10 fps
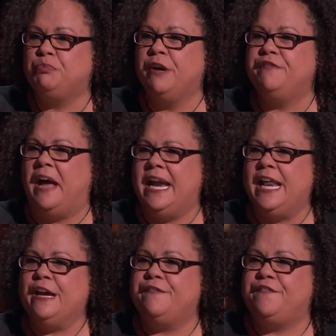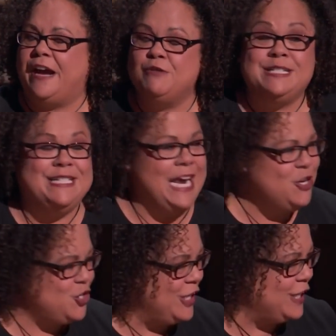providing a
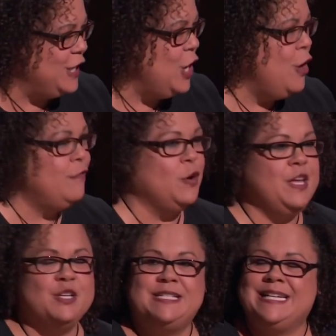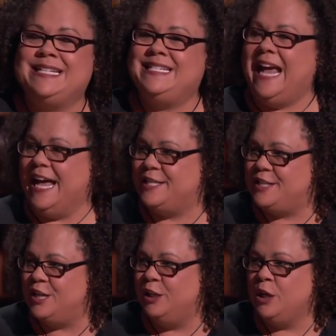foundation for their
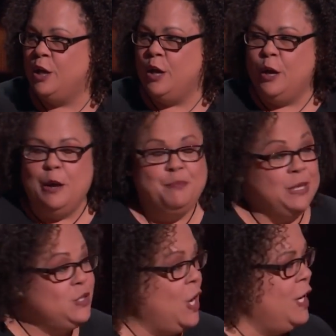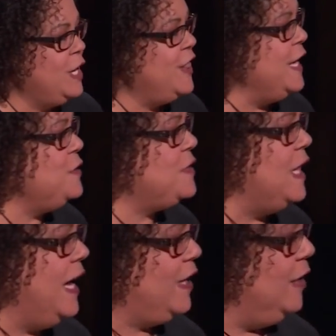success built on things
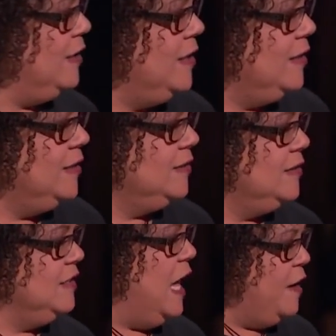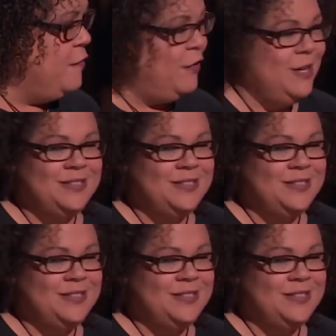like love